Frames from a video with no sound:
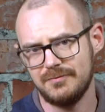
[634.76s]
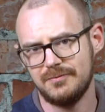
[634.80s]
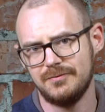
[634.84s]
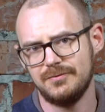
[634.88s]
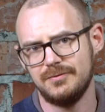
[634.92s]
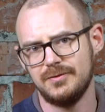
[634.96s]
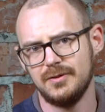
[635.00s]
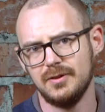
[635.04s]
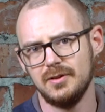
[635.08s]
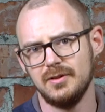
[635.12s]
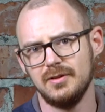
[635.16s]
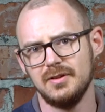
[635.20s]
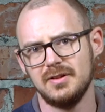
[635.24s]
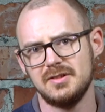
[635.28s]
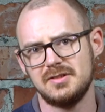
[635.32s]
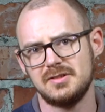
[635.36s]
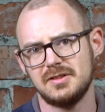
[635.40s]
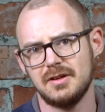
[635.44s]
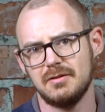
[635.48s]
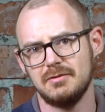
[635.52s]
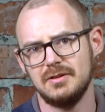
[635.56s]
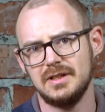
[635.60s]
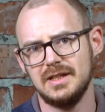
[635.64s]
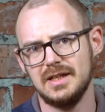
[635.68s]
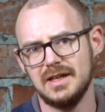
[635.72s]
full
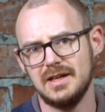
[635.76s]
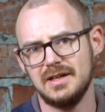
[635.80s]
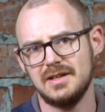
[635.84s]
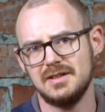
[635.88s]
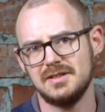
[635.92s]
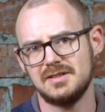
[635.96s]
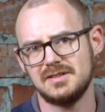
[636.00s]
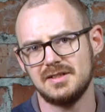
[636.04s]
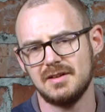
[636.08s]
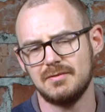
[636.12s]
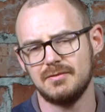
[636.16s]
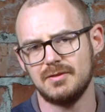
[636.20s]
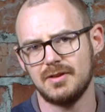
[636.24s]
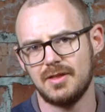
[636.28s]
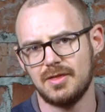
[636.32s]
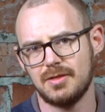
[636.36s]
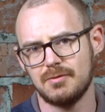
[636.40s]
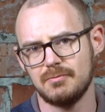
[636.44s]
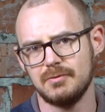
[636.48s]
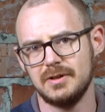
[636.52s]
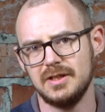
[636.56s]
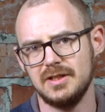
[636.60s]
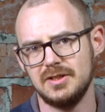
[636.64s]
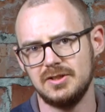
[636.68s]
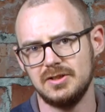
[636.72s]
Sony A7
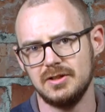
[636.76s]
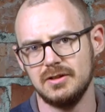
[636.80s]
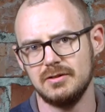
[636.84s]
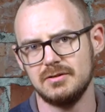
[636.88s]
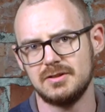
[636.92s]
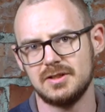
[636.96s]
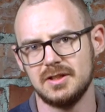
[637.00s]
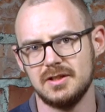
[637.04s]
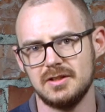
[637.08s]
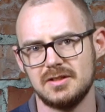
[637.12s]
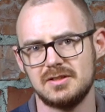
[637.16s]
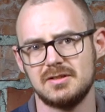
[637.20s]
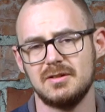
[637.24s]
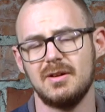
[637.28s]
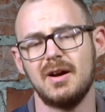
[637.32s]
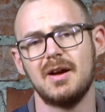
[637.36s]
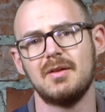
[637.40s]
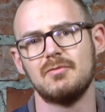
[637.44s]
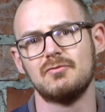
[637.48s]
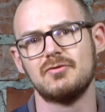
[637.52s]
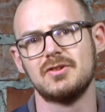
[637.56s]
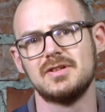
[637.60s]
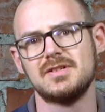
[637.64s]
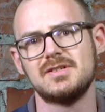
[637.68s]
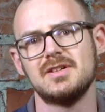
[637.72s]
III shooter, so I
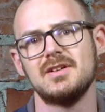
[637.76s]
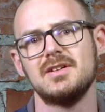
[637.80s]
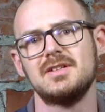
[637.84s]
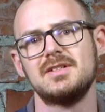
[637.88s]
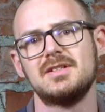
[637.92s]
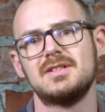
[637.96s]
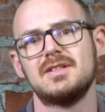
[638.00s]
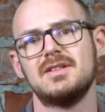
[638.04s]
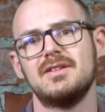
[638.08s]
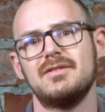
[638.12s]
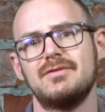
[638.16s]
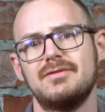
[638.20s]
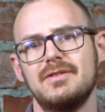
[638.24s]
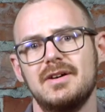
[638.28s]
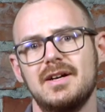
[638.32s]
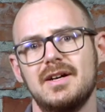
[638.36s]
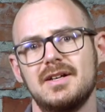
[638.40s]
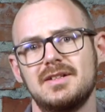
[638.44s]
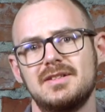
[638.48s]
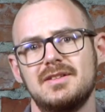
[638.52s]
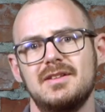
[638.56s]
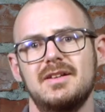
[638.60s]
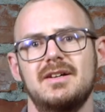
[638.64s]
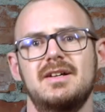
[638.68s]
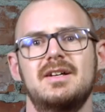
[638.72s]
am resigned to the
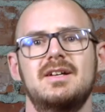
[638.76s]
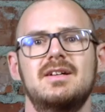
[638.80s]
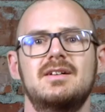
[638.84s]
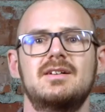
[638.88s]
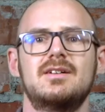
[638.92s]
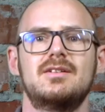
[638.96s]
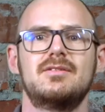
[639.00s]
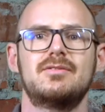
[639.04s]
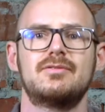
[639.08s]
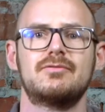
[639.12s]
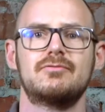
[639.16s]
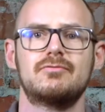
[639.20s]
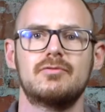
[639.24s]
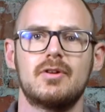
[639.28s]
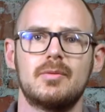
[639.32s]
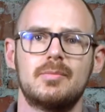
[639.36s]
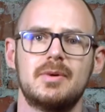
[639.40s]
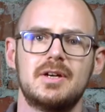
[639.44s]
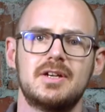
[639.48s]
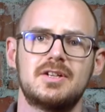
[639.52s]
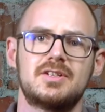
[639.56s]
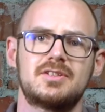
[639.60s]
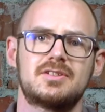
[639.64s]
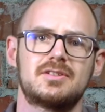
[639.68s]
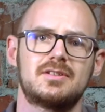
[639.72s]
fact that I have
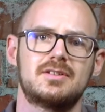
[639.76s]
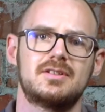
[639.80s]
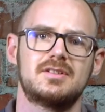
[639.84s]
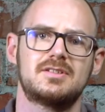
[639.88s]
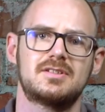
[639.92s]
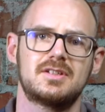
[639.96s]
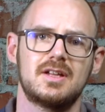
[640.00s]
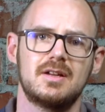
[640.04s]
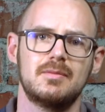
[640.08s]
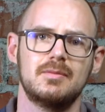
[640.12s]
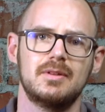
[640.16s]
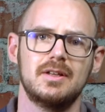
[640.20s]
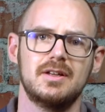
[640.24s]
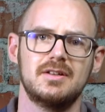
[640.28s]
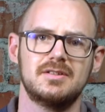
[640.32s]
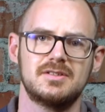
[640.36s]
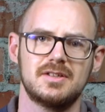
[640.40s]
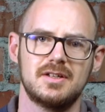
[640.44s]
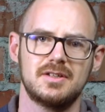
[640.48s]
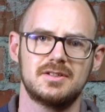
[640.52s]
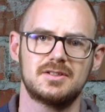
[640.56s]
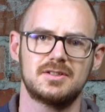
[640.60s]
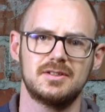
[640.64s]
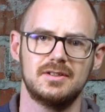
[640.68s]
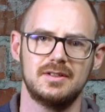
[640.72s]
rubbish
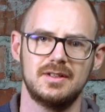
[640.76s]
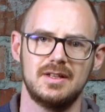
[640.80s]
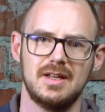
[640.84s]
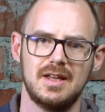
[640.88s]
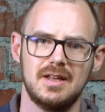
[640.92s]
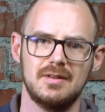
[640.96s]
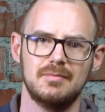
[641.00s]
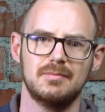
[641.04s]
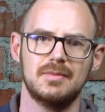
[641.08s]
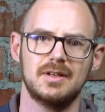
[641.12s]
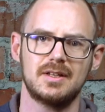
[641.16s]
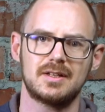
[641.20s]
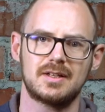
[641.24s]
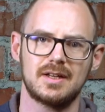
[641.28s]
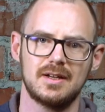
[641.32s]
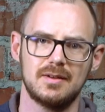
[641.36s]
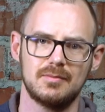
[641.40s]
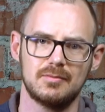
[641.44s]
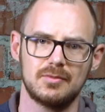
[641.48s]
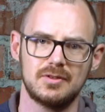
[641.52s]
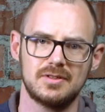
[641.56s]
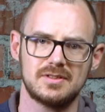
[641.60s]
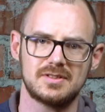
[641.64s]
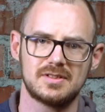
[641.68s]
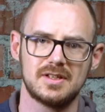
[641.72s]
stabilization in my
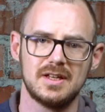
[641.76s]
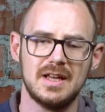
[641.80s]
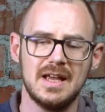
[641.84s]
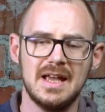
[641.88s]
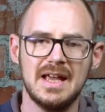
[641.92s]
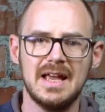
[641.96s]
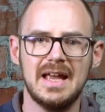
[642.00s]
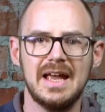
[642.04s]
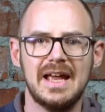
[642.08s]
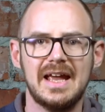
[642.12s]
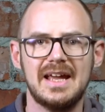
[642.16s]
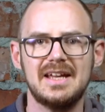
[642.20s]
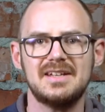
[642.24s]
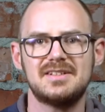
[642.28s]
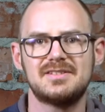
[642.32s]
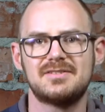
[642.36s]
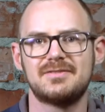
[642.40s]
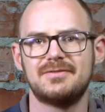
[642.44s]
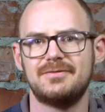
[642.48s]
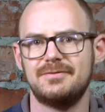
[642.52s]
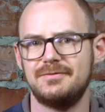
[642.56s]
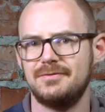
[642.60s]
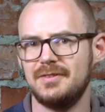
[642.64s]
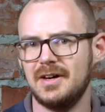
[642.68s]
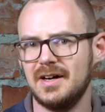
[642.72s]
cameras. It's
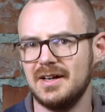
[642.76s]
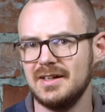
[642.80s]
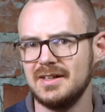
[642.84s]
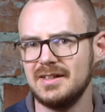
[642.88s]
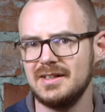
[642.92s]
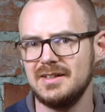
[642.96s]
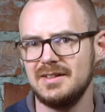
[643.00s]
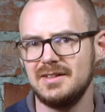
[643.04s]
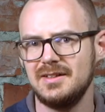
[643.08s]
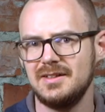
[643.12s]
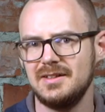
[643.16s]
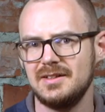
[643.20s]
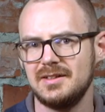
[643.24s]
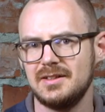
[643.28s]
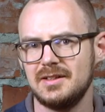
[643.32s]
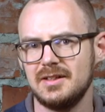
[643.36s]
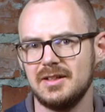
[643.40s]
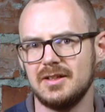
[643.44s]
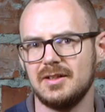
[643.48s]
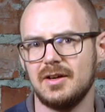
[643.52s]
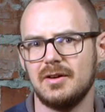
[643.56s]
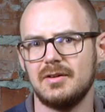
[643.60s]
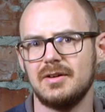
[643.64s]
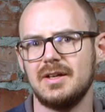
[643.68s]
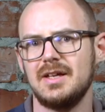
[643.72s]
fine, you
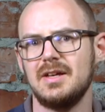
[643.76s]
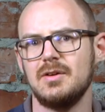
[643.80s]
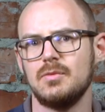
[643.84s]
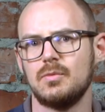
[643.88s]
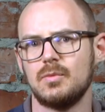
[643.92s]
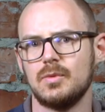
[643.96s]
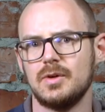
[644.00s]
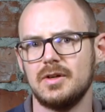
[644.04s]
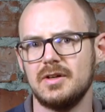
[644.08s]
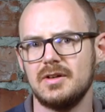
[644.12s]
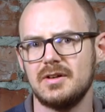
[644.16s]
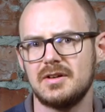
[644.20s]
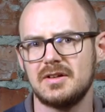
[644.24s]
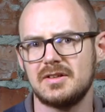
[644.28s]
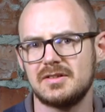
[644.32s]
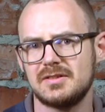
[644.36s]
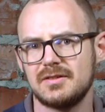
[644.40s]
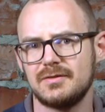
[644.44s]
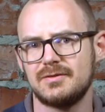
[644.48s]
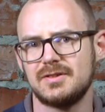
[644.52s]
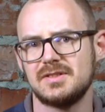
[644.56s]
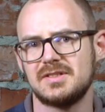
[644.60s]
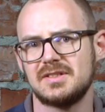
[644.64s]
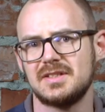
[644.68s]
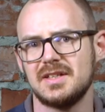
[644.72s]
know, it works
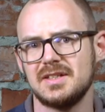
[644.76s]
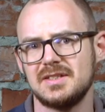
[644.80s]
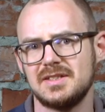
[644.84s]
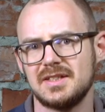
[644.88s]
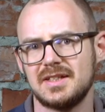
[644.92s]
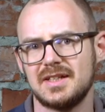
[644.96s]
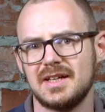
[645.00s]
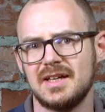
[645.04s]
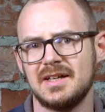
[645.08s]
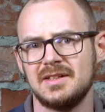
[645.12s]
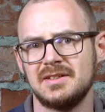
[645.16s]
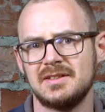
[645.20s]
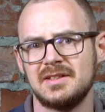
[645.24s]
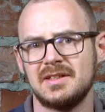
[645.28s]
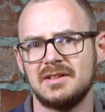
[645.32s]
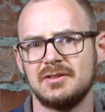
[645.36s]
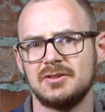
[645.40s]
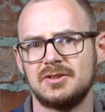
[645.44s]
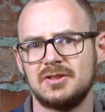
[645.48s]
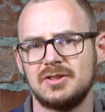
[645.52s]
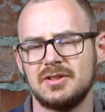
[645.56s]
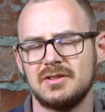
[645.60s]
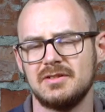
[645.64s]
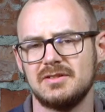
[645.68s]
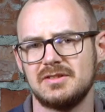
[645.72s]
for static handheld
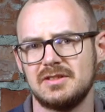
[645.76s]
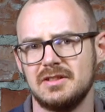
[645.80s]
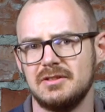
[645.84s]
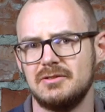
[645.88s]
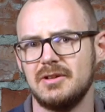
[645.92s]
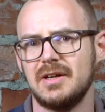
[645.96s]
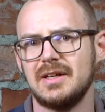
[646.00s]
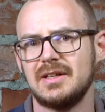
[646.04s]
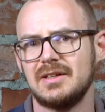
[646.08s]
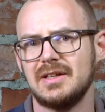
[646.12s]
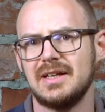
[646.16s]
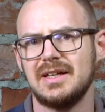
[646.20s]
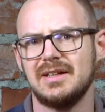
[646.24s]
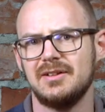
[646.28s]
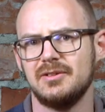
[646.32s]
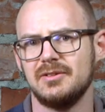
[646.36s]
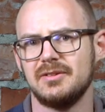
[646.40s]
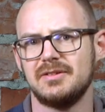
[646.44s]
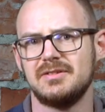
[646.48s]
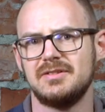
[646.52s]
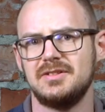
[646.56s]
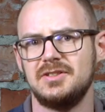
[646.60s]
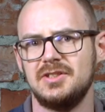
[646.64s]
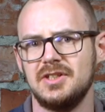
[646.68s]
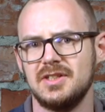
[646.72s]
shots. You don't get all
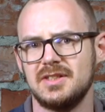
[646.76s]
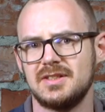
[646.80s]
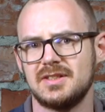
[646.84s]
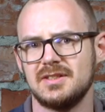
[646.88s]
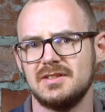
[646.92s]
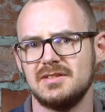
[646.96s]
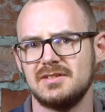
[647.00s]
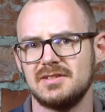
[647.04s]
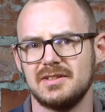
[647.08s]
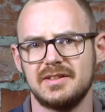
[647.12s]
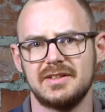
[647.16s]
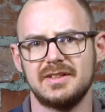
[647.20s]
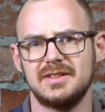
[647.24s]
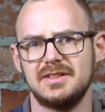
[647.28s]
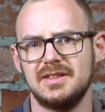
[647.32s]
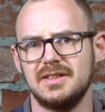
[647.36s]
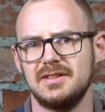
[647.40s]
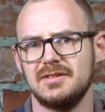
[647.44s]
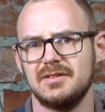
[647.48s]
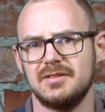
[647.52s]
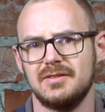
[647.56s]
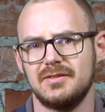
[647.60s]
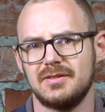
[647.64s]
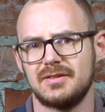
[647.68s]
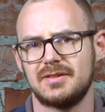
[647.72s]
those jitters like you did
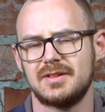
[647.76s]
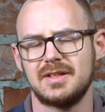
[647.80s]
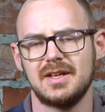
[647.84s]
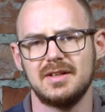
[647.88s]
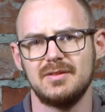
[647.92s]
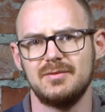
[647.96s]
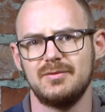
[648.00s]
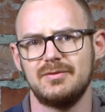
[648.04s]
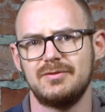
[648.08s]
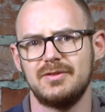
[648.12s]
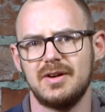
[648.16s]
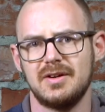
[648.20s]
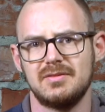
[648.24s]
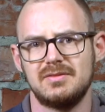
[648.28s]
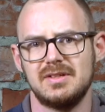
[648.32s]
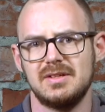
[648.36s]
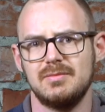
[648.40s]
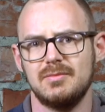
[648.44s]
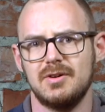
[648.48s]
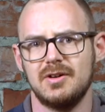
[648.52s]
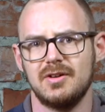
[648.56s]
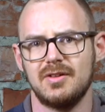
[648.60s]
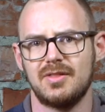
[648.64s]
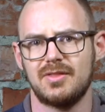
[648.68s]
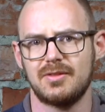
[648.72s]
on a Canon 5D
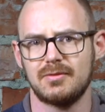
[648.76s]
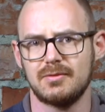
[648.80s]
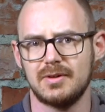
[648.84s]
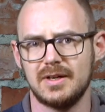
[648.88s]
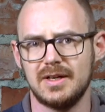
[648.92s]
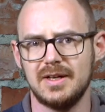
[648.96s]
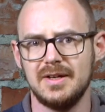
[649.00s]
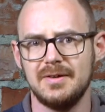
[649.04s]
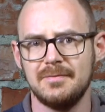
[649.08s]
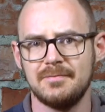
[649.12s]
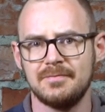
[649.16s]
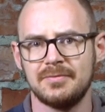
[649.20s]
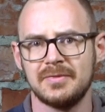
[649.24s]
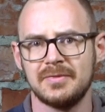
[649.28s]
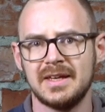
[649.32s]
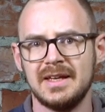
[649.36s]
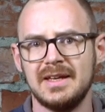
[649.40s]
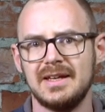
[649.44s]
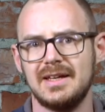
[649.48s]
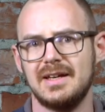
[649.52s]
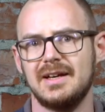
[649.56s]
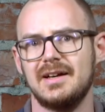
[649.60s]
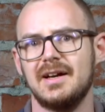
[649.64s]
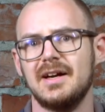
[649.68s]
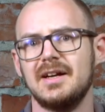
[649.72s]
Mark III.
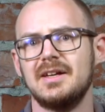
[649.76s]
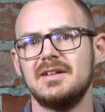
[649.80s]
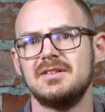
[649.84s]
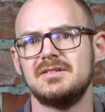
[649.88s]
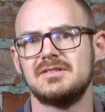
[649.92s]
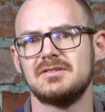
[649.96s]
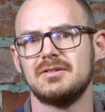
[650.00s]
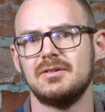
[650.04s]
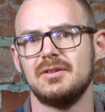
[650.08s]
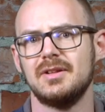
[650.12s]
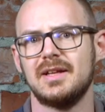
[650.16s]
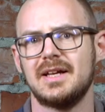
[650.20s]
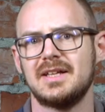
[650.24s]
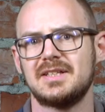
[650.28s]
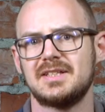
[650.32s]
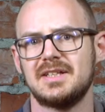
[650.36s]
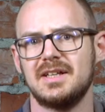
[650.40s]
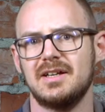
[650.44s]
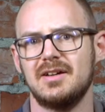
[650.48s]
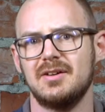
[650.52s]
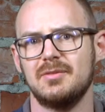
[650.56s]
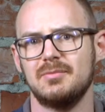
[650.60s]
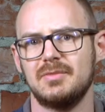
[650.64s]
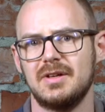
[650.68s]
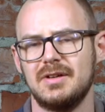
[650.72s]
It irons all that
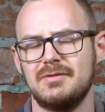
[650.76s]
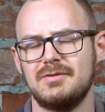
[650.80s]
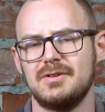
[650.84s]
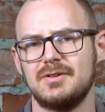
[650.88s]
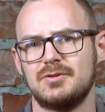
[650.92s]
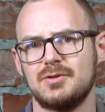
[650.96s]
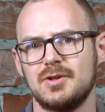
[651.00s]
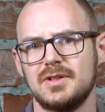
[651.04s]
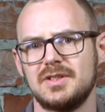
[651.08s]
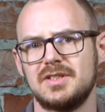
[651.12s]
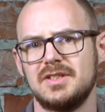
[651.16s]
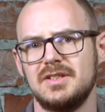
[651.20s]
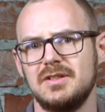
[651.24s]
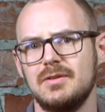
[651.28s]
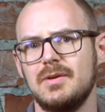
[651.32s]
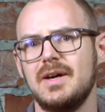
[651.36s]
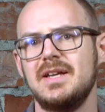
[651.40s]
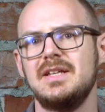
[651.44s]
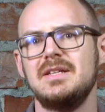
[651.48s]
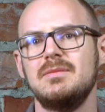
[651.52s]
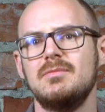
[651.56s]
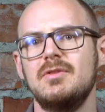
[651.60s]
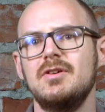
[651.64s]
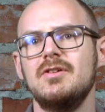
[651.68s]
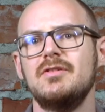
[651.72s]
out, but if you try to do
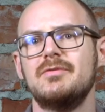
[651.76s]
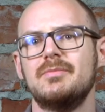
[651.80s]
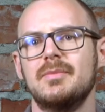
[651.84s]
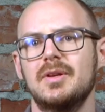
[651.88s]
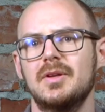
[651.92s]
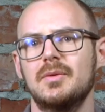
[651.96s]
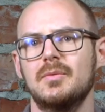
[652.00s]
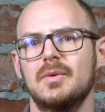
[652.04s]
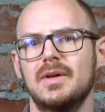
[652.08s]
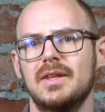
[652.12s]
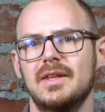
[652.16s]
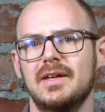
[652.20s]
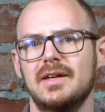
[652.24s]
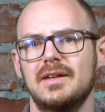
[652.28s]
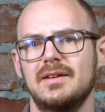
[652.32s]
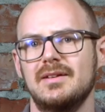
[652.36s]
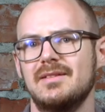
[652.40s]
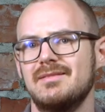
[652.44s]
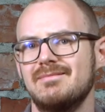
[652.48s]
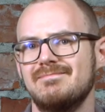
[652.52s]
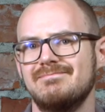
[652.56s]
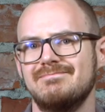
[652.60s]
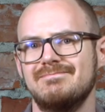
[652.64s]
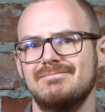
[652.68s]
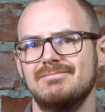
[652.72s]
any movement with it,
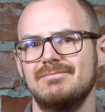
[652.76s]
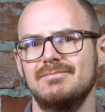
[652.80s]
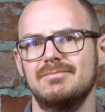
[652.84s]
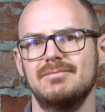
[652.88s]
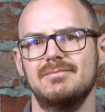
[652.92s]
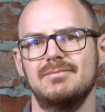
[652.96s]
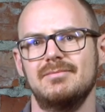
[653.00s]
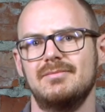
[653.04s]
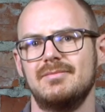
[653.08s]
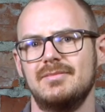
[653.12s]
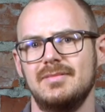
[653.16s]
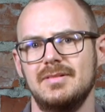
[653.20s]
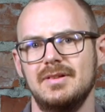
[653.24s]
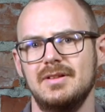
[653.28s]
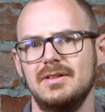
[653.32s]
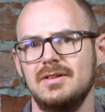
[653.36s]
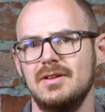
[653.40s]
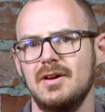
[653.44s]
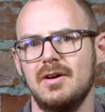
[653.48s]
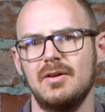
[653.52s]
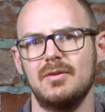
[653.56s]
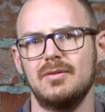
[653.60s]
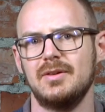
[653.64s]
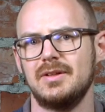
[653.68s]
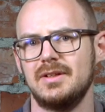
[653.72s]

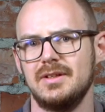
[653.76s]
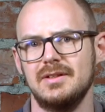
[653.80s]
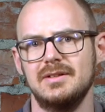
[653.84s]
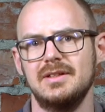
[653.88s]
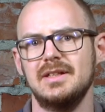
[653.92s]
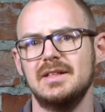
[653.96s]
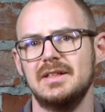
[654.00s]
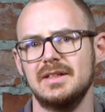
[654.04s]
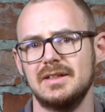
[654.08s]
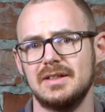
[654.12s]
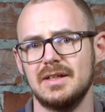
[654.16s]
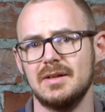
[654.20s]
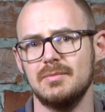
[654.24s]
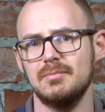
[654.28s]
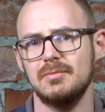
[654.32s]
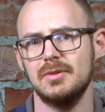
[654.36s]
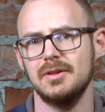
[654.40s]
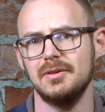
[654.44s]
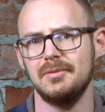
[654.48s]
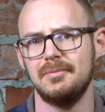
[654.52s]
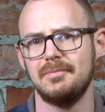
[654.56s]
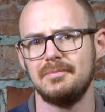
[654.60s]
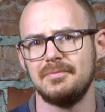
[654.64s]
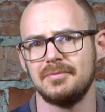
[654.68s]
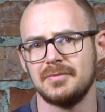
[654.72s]
no, you need a
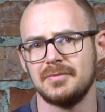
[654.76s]
gimbal.